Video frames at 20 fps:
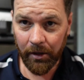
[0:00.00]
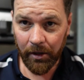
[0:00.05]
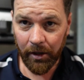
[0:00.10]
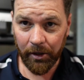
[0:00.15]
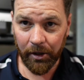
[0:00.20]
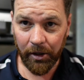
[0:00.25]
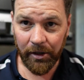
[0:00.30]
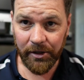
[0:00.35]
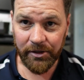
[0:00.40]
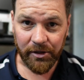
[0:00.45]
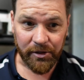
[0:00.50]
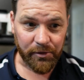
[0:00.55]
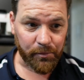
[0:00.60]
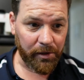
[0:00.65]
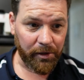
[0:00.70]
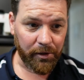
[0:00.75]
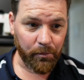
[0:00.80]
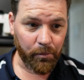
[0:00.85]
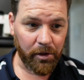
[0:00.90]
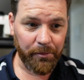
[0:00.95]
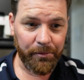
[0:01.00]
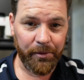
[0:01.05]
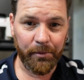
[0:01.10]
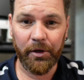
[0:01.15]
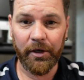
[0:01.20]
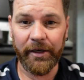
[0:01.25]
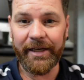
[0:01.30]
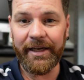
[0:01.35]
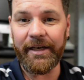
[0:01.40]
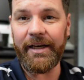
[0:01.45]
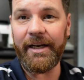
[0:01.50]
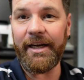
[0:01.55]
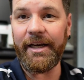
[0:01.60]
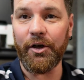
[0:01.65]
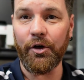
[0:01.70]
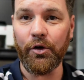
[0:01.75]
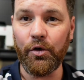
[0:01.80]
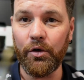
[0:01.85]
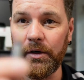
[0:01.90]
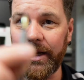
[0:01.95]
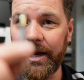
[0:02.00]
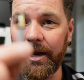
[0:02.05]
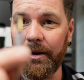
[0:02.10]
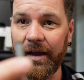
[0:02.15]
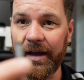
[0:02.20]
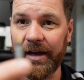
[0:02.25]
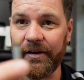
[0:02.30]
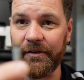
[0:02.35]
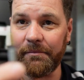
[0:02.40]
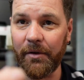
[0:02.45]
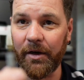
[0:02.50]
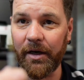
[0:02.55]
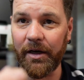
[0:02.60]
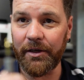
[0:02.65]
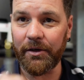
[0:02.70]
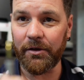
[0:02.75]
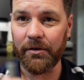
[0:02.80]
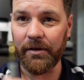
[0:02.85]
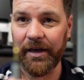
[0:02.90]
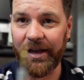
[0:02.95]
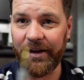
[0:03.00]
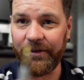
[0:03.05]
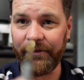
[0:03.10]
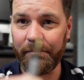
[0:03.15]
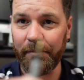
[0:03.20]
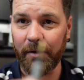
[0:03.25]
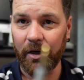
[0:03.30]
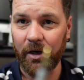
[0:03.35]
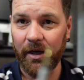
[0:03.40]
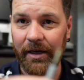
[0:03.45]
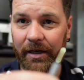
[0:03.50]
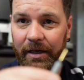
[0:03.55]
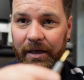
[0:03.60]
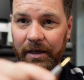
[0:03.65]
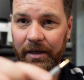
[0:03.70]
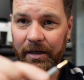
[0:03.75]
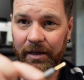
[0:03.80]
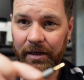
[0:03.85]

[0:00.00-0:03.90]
Hey guys, I was wondering why we weren't getting any audio out of my little lav mic.